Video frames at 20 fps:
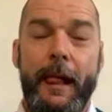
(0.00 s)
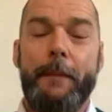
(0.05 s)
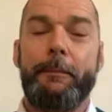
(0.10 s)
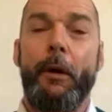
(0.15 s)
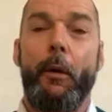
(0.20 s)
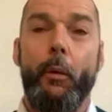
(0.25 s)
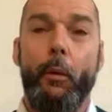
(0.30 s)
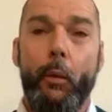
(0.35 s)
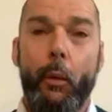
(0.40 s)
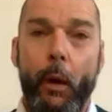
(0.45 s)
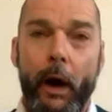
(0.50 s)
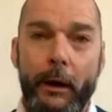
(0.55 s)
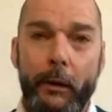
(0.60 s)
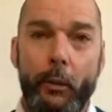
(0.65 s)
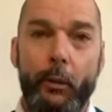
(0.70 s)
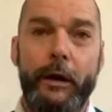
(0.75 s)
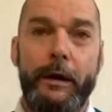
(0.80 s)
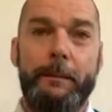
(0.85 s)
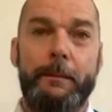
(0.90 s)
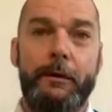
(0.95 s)
but what
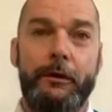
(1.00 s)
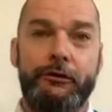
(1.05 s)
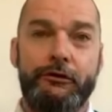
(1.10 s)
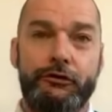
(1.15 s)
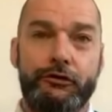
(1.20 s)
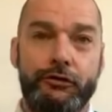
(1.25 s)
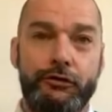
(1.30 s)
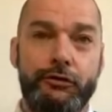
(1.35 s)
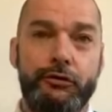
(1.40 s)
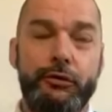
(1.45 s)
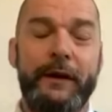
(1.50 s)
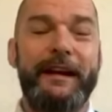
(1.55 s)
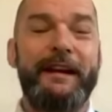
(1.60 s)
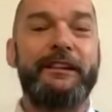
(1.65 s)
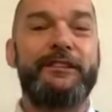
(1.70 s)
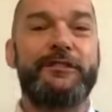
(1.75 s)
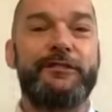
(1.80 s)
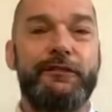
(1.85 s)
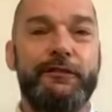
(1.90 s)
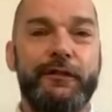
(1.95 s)
we must do
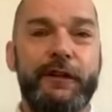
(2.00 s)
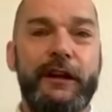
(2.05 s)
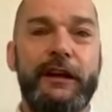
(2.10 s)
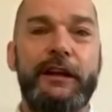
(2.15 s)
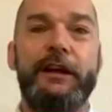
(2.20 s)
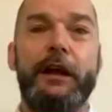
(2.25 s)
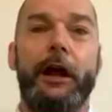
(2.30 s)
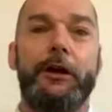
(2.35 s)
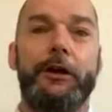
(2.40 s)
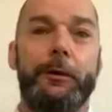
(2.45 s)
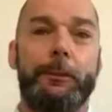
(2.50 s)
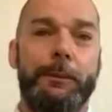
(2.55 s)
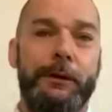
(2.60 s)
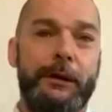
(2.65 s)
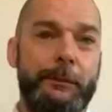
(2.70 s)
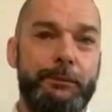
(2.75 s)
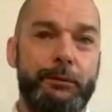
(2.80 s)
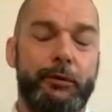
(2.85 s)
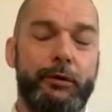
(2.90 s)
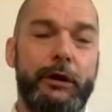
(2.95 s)
is feed the
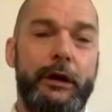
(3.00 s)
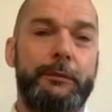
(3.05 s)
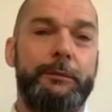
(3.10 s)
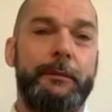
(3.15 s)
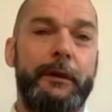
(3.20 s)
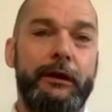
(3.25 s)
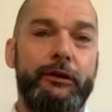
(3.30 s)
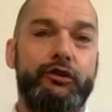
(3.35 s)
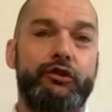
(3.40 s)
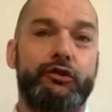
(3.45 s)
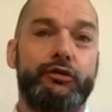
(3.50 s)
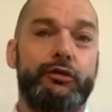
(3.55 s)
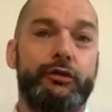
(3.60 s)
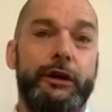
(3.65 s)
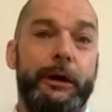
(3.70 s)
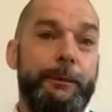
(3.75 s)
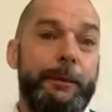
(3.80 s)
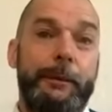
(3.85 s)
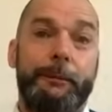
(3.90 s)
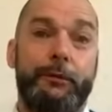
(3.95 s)
people and make sure
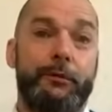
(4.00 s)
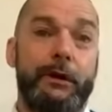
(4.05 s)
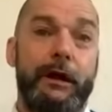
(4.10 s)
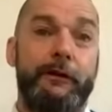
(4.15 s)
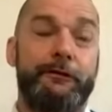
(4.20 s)
that people